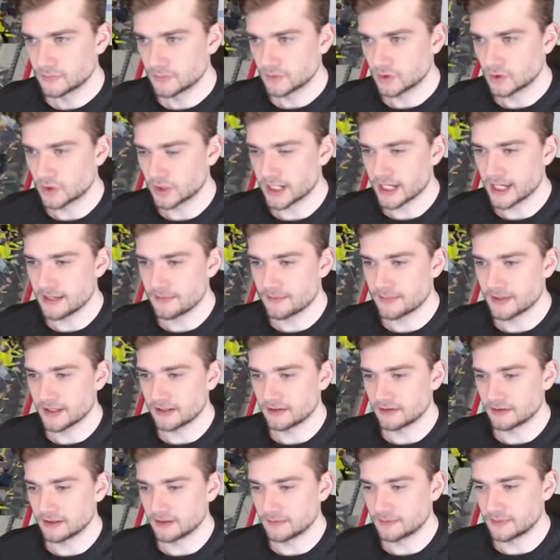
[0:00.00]
Or a
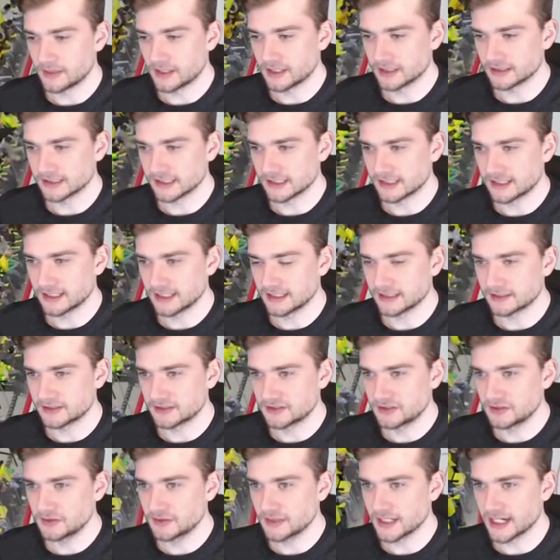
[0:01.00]
penalty, because I think
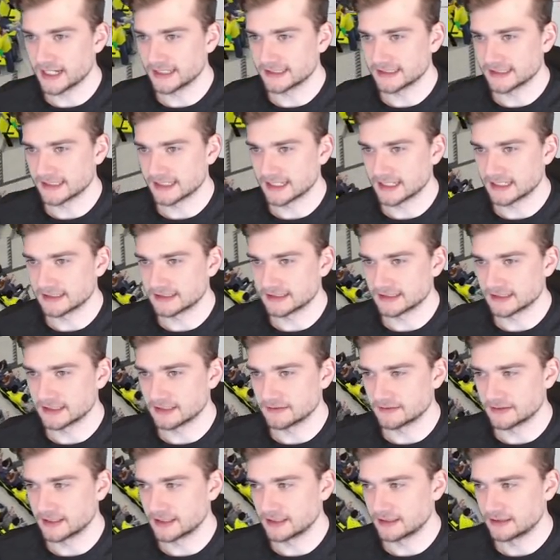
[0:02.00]
it's two guys that got to
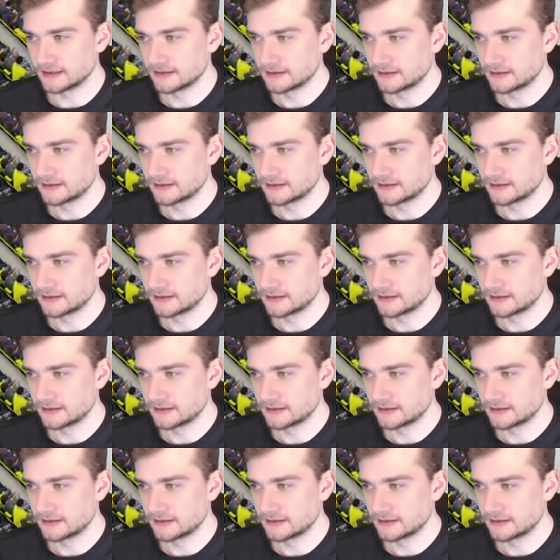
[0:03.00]
serve it.